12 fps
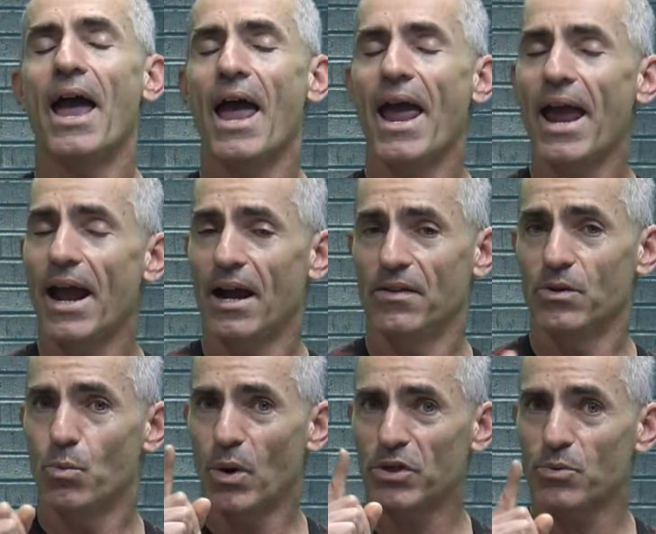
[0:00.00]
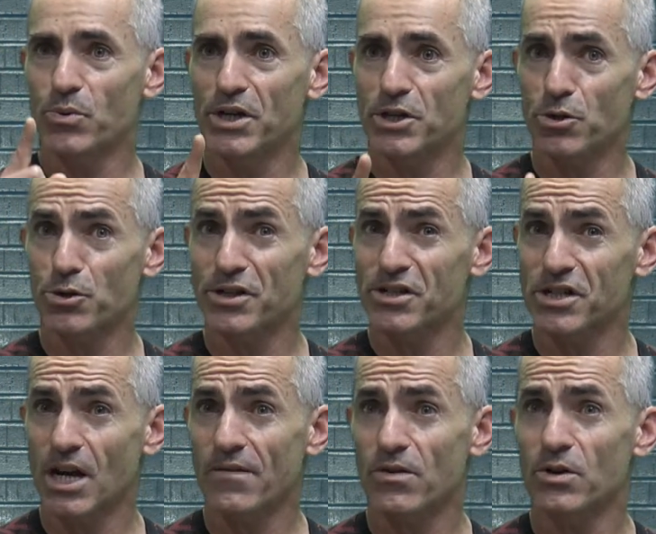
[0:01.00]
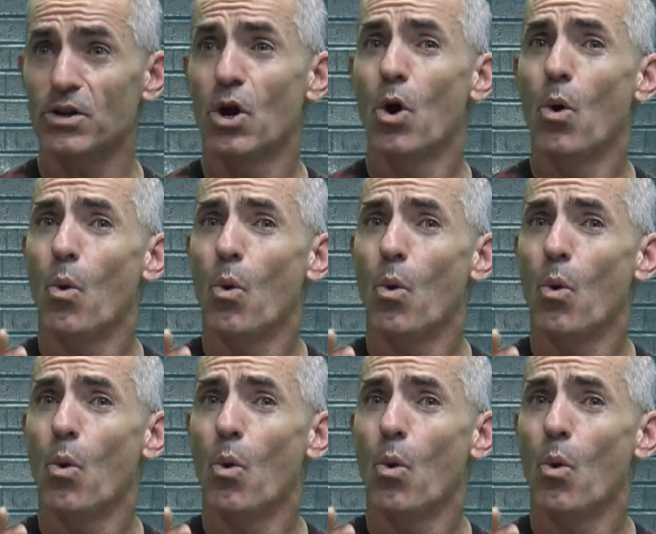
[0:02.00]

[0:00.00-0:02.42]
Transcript: And what the researchers discovered